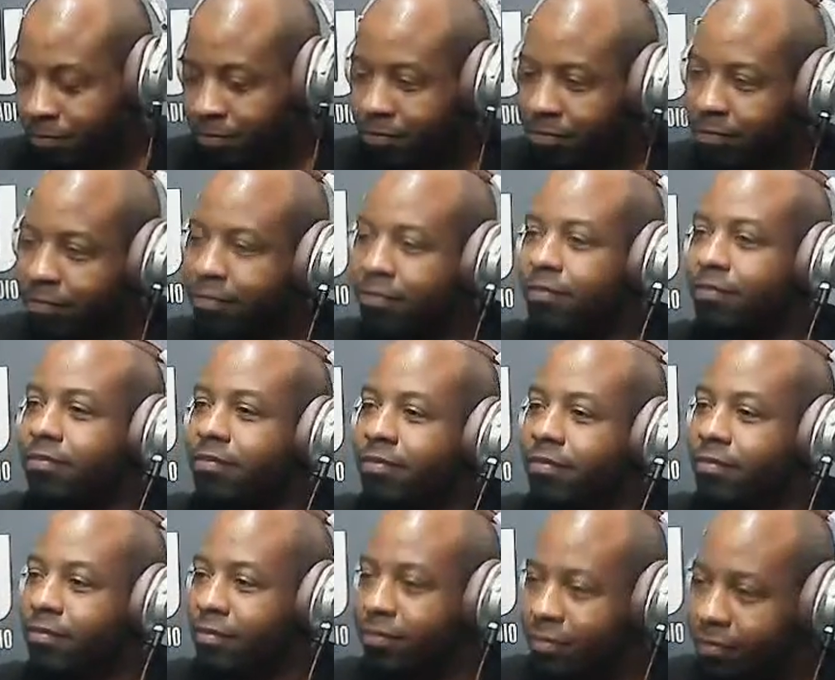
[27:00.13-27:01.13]
And the
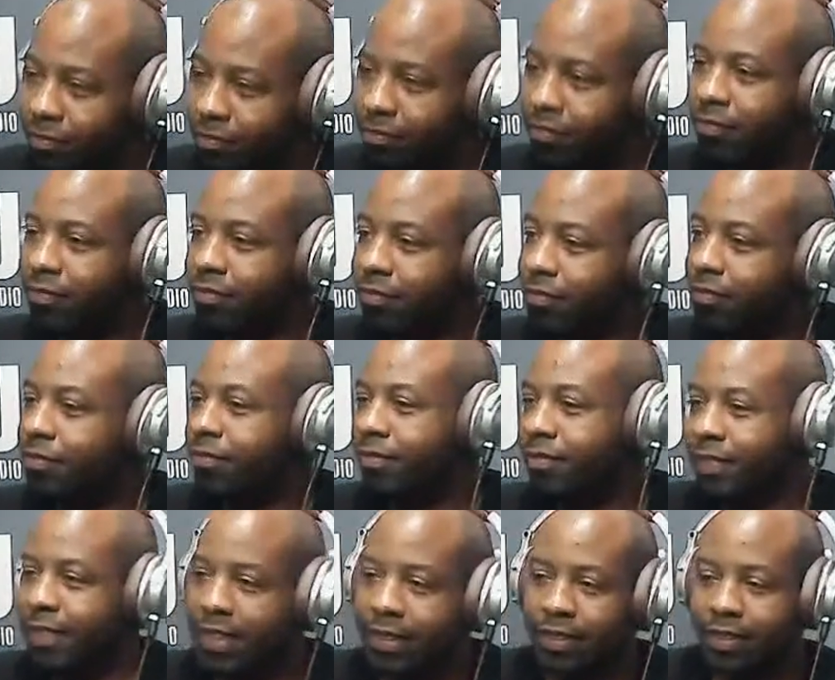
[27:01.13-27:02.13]
Iron Mike
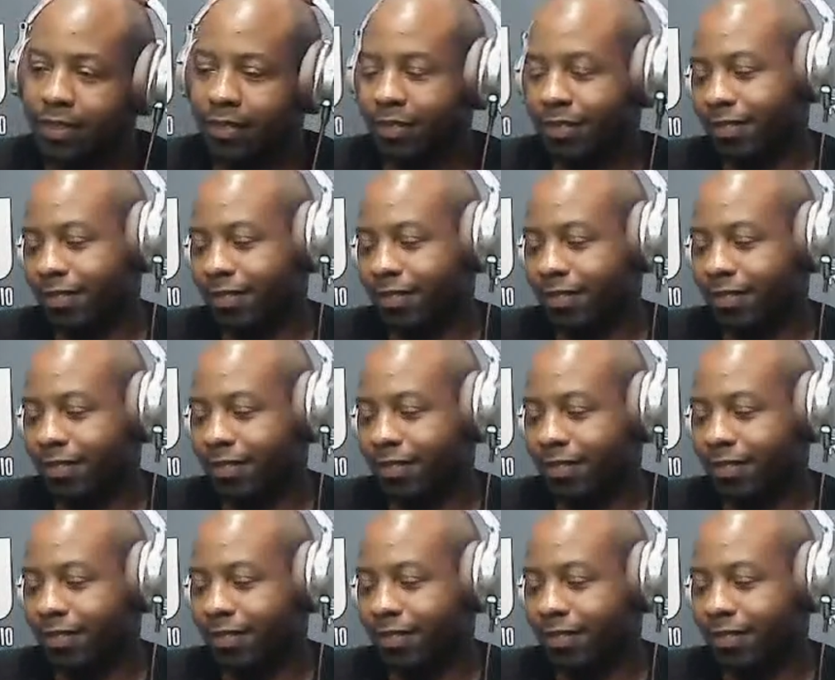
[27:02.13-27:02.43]
Tyson.